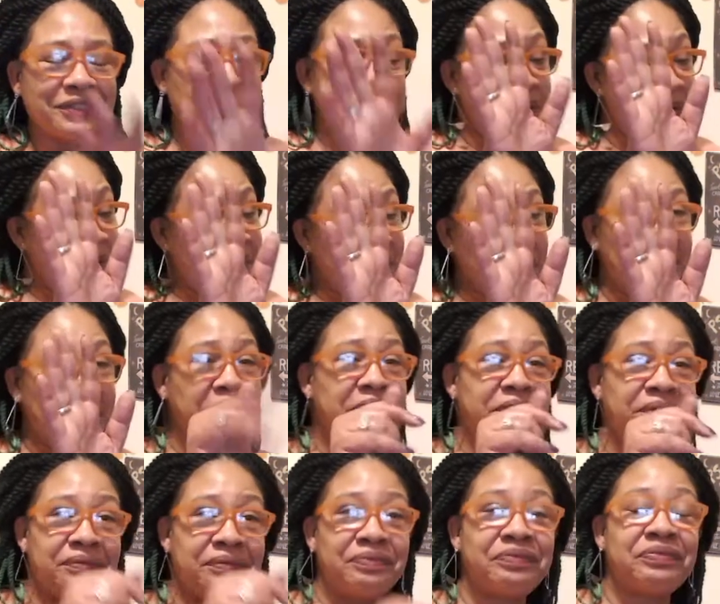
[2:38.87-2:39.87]
All right.
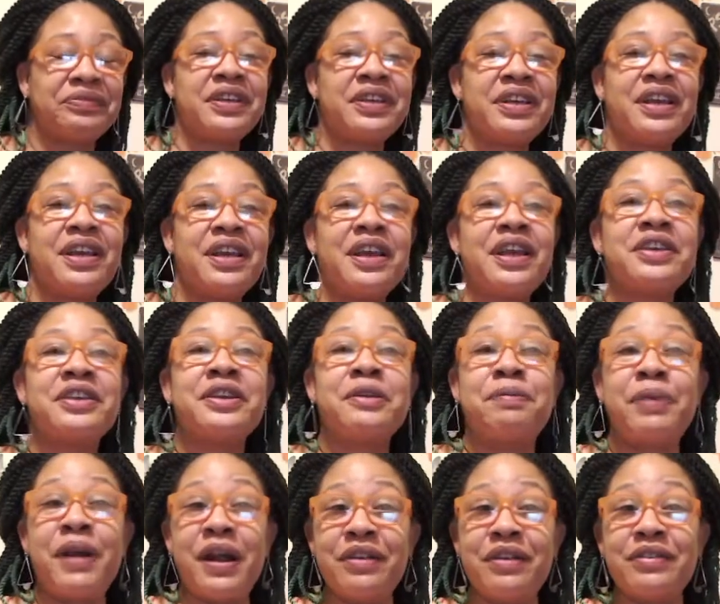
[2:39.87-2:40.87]
Your
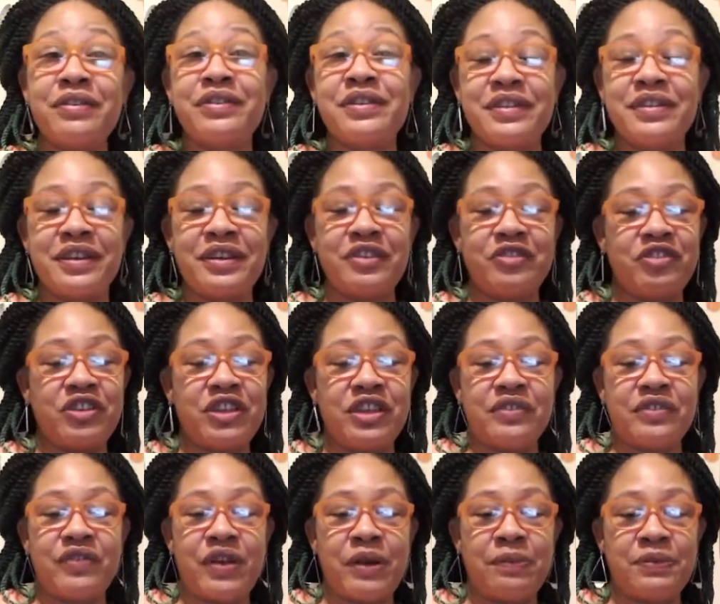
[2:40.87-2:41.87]
person's energy is
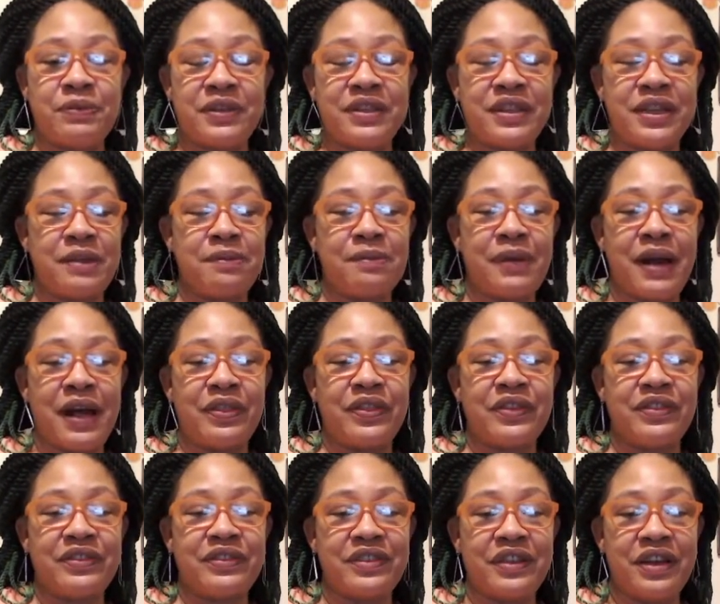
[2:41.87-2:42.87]
represented by the
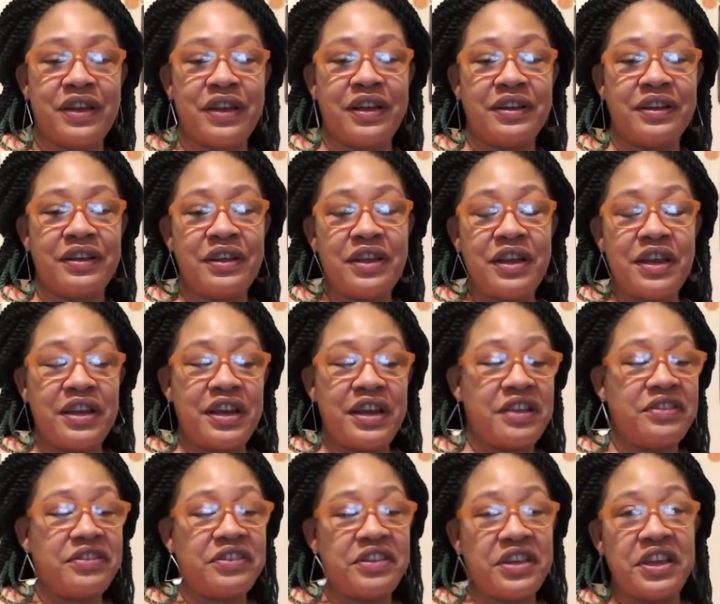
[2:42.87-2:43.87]
sun. They
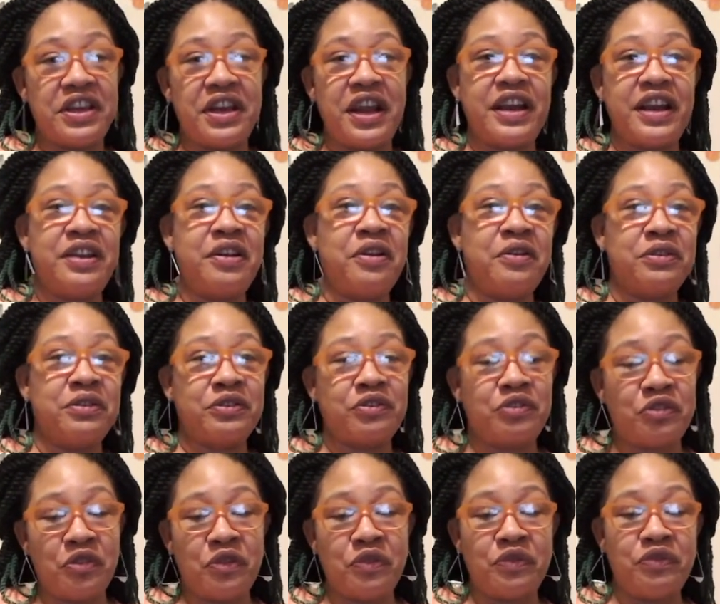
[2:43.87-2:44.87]
saying they know the
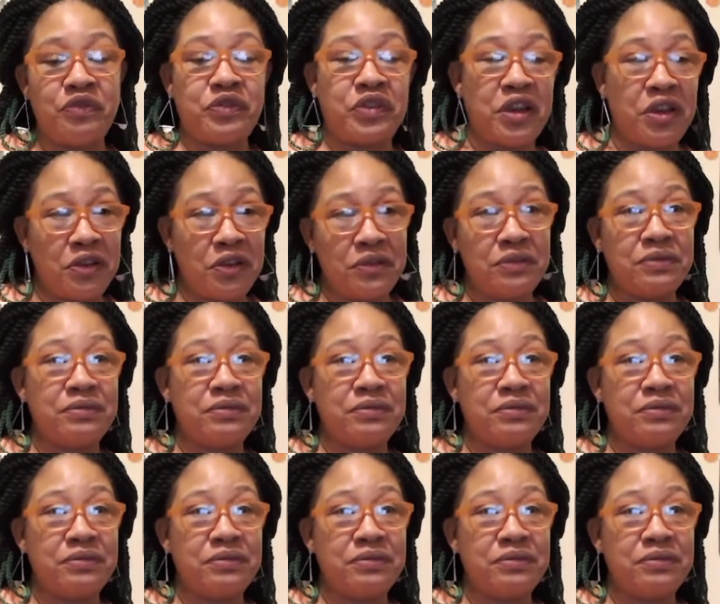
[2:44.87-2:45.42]
truth too.